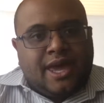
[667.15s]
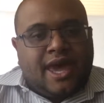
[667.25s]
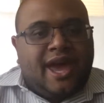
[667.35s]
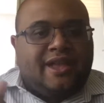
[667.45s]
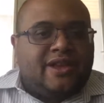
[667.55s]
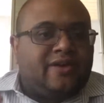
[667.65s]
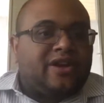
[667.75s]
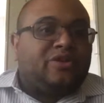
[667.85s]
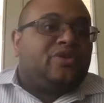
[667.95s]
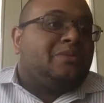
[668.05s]
and they're
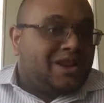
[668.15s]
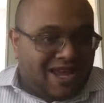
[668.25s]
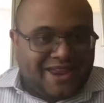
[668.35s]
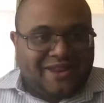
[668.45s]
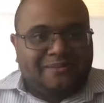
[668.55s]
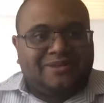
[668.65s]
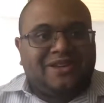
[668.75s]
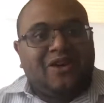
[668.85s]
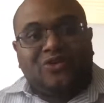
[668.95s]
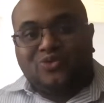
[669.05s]
incriminating
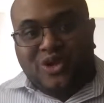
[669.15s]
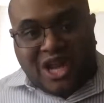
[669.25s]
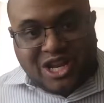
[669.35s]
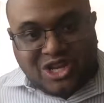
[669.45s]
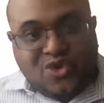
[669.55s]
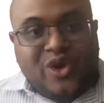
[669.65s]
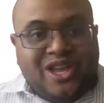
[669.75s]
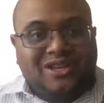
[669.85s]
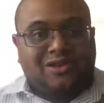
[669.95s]
themselves when they do it.